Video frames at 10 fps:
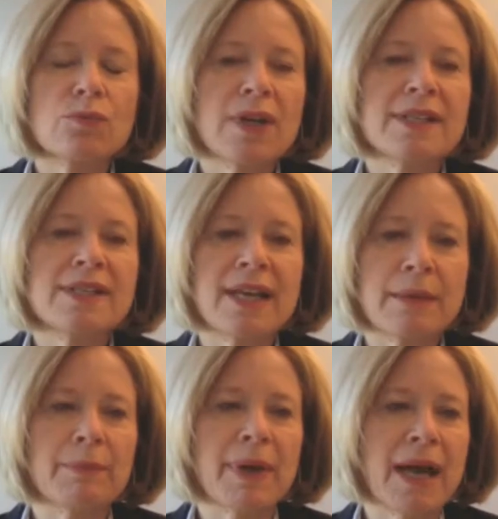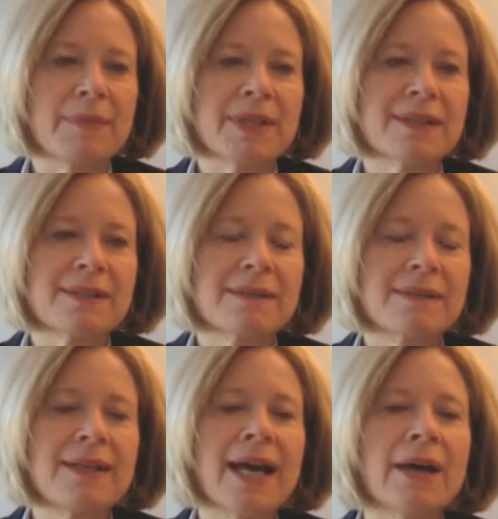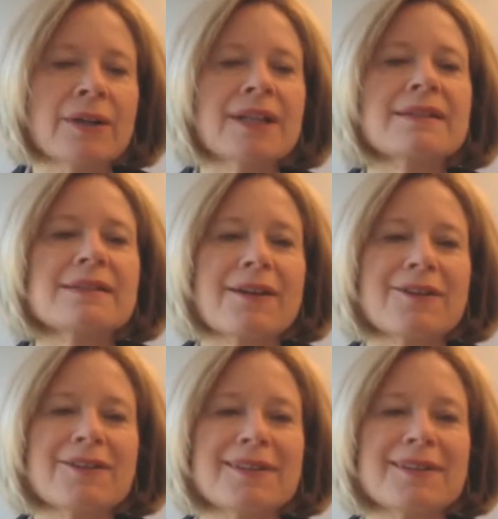what is Enabled by Optics and how did it start?